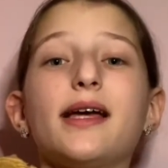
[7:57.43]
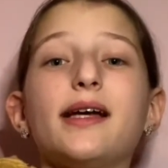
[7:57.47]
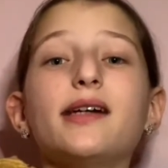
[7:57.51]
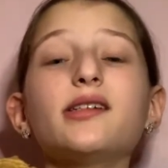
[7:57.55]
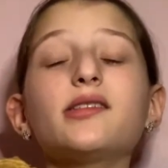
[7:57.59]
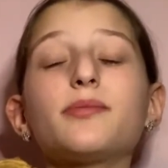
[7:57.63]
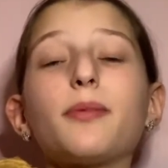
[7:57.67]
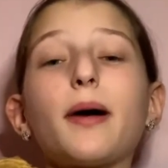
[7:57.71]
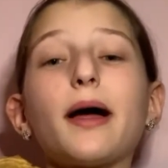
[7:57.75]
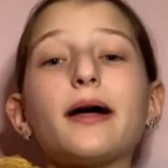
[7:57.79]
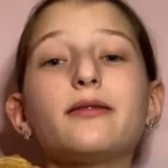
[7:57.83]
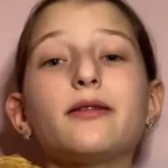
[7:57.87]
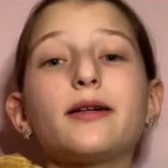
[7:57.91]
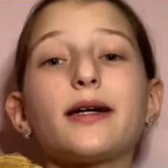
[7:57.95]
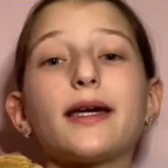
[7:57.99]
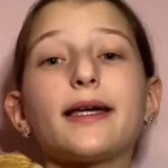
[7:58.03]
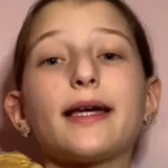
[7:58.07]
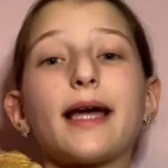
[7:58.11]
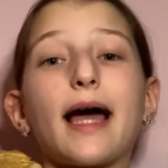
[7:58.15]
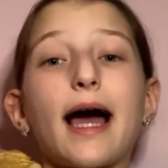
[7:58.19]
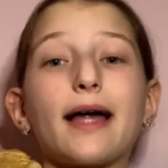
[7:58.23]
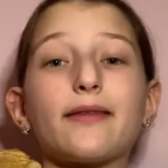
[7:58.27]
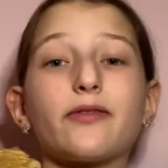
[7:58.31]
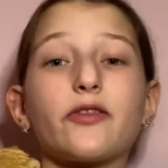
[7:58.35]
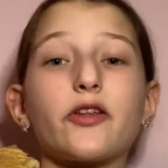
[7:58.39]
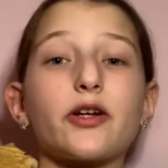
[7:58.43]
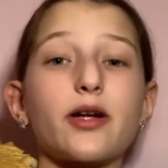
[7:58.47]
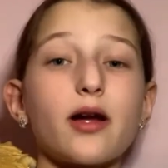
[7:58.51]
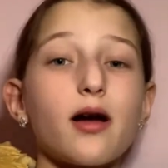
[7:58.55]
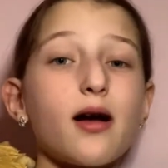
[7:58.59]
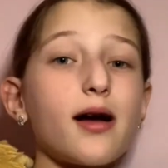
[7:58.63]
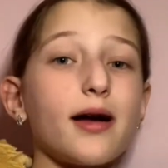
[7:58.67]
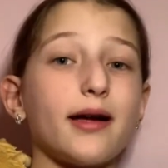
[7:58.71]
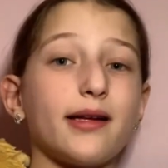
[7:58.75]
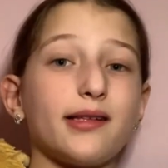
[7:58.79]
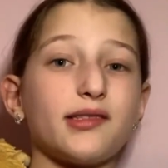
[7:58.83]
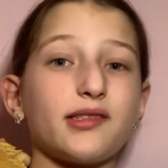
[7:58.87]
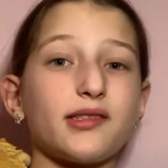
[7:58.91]
is by looking at their
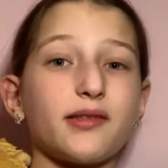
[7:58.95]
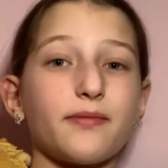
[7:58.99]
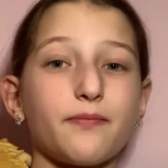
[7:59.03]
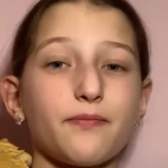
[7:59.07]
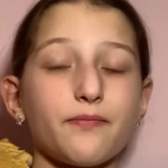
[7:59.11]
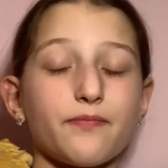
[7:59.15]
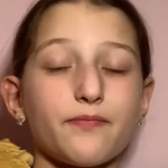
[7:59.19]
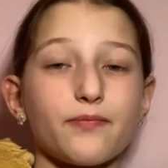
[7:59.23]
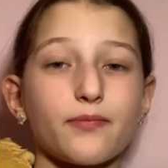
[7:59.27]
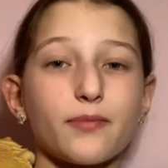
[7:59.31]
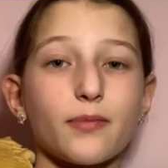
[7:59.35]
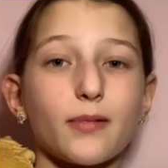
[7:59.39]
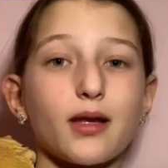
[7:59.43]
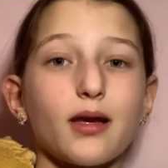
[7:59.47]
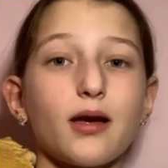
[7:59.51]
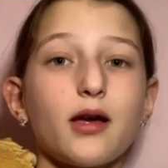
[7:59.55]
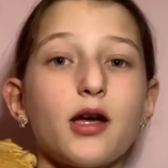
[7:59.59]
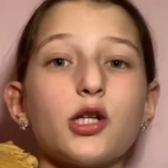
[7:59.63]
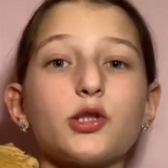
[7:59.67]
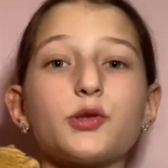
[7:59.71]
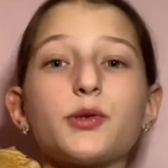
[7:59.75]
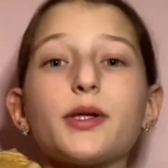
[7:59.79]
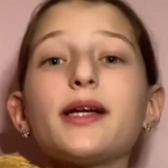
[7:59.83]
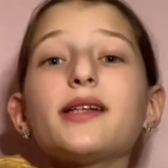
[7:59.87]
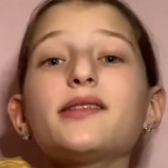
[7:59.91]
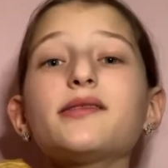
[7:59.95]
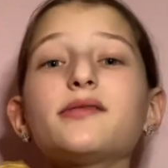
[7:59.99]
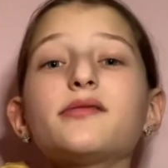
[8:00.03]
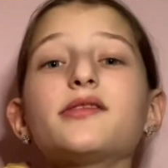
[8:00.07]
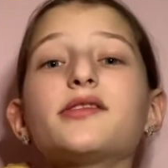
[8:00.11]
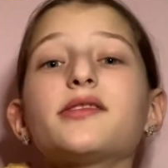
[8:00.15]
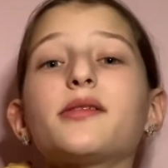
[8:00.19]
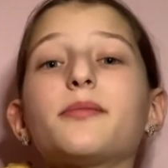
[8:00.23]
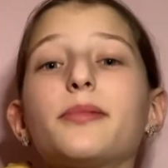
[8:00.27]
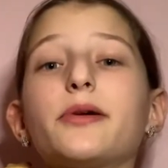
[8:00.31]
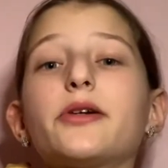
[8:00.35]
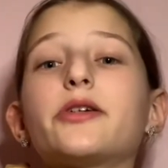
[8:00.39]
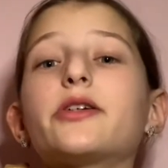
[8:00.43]
eyes. Translucent